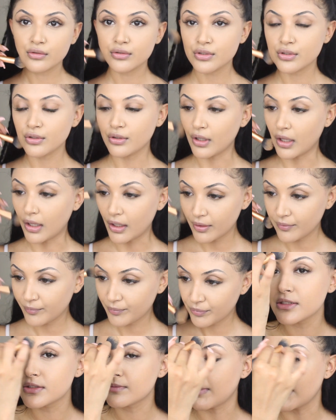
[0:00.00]
Do that.
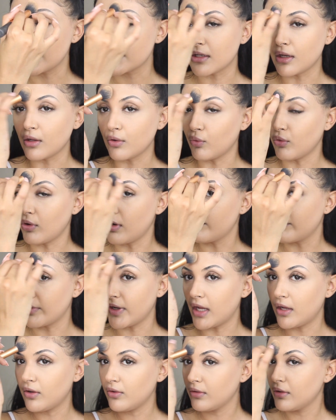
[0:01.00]
It's basically all over
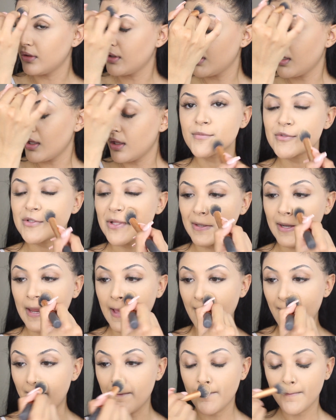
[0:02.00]
now. So
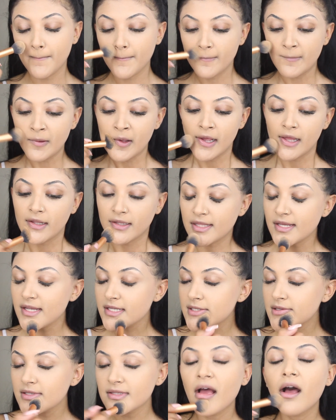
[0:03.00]
now,
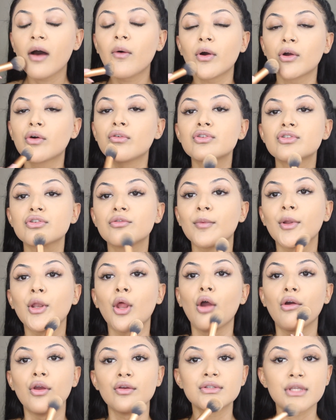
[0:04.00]
this is how I contour my
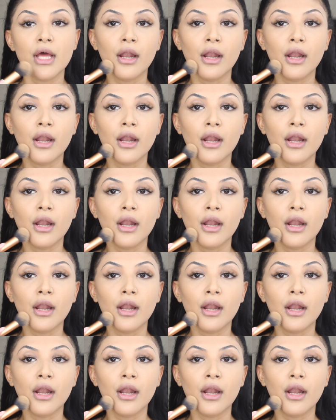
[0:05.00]
nose.